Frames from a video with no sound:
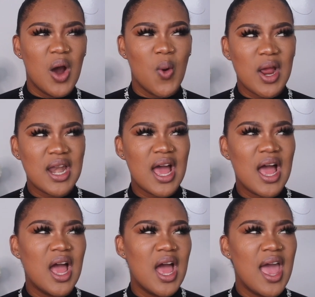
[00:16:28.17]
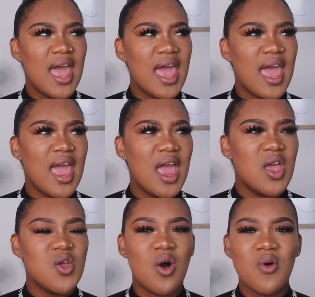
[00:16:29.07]

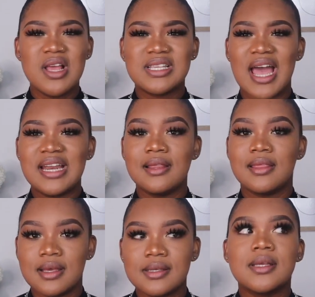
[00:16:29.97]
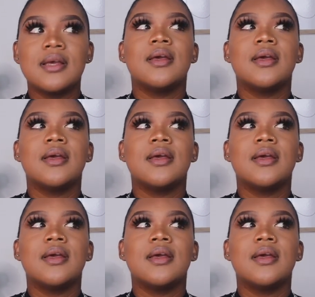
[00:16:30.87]
you're always hiding things,